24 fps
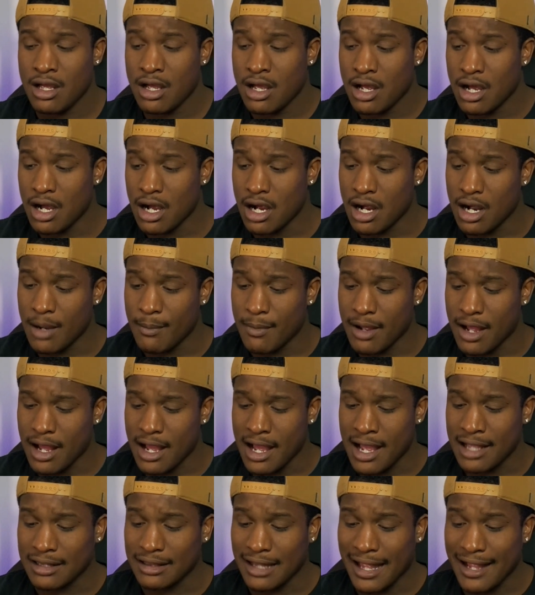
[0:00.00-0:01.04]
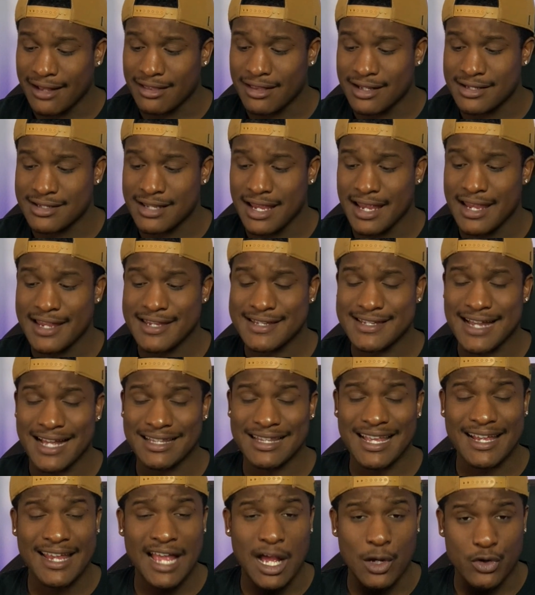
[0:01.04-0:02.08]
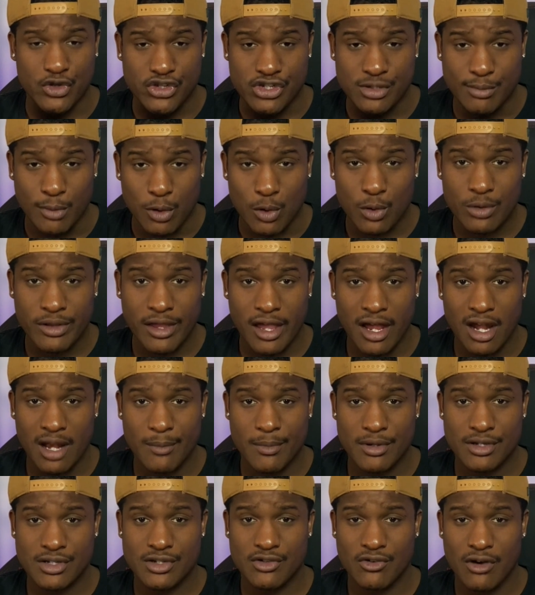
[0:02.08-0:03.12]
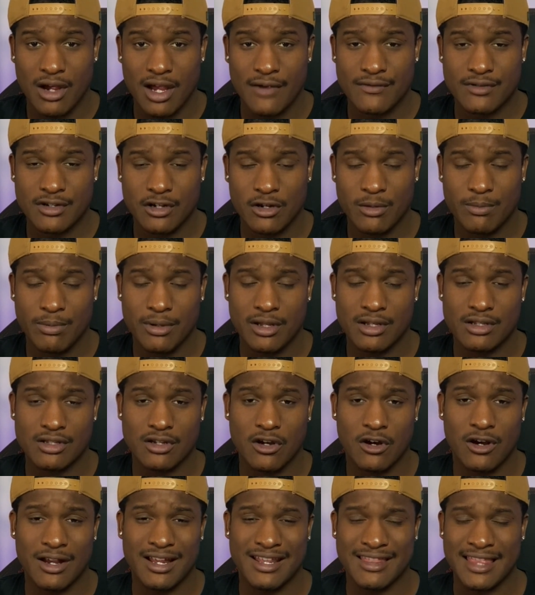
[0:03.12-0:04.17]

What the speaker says: I like the taste. I like how smooth cannabis-derived terpenes are.